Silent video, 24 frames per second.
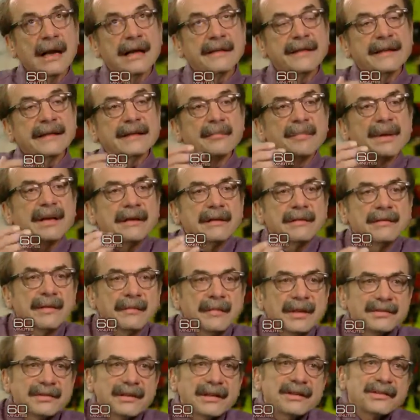I think the, big, the
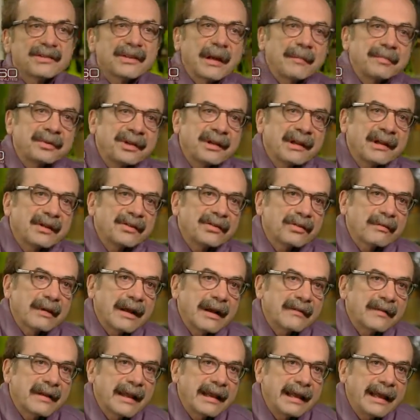misconception is
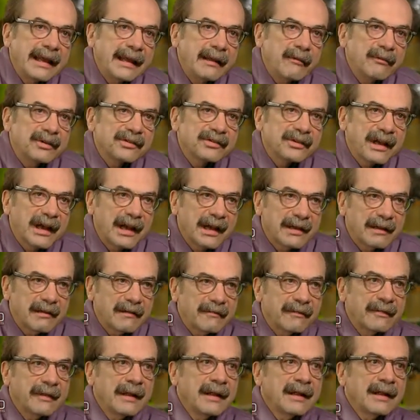around that he was kind
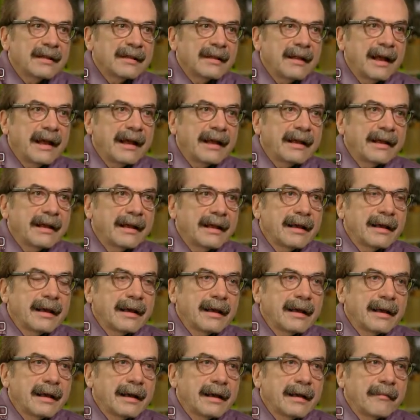of like,
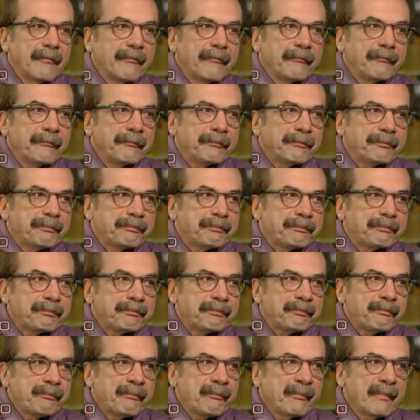um,
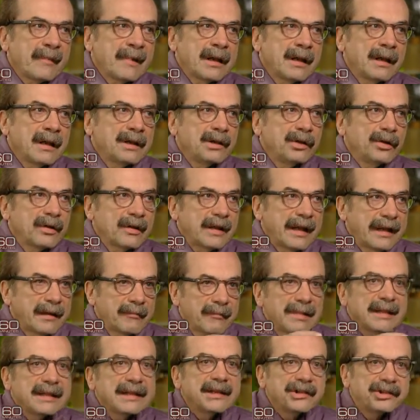you know, like
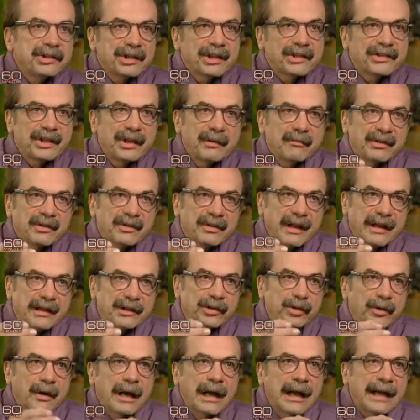malicious. He was like
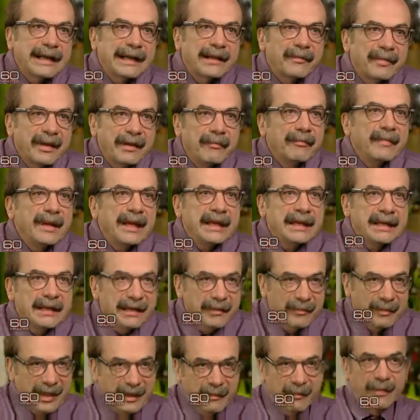trying to be mean
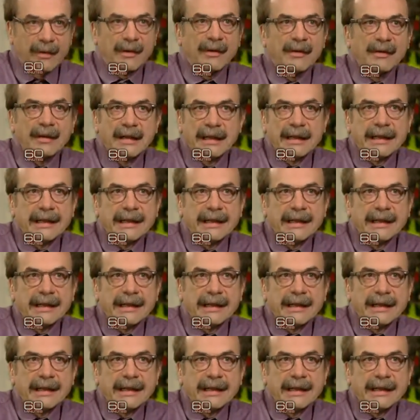to people.